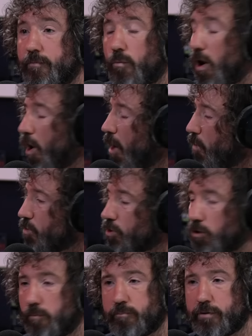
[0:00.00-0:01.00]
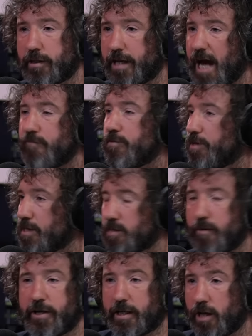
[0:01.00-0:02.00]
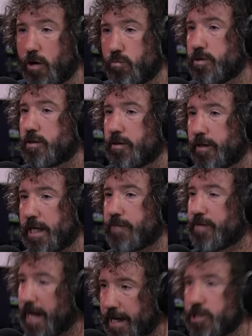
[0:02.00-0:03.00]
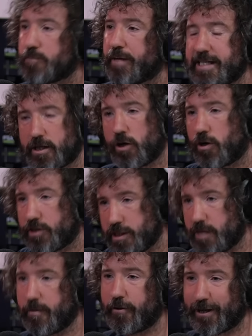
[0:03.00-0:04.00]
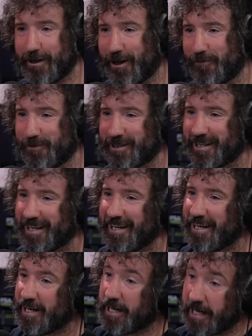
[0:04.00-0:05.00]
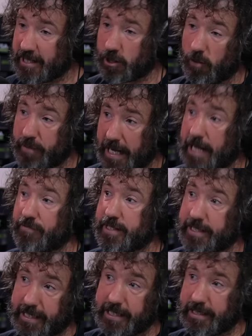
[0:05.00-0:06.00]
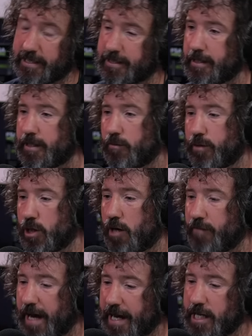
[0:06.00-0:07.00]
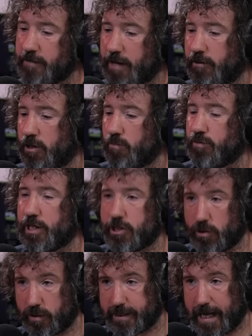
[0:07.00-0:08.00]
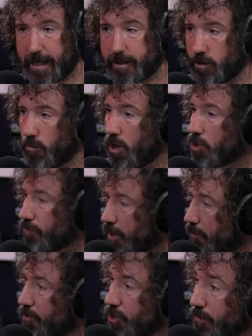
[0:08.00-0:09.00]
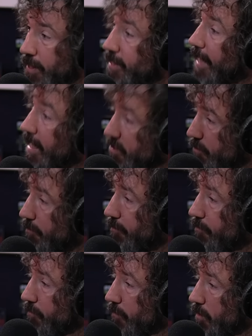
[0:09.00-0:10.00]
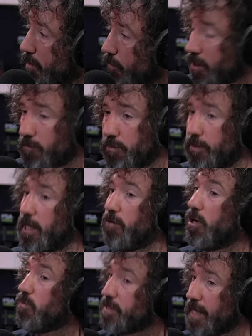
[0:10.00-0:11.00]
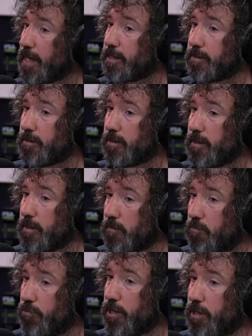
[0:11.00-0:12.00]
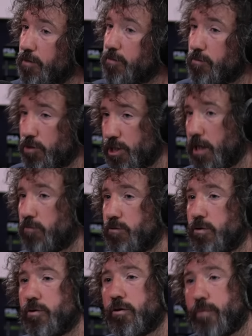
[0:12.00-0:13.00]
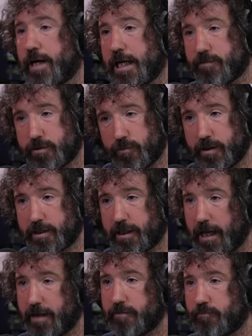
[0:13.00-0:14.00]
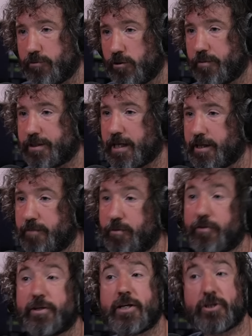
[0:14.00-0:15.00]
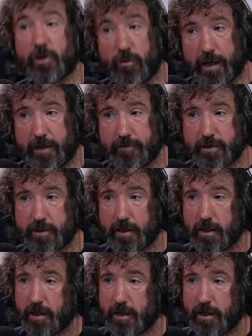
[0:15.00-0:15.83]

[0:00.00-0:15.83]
We're owned complete. Everything's American owned. Even HP Sauce is American owned. It's all behind the scenes we don't have any of our own digital tech. So, what a great opportunity to get some. We can build our own tech. Britain shall rule the waves once again, rule Britannia, but the digital waves.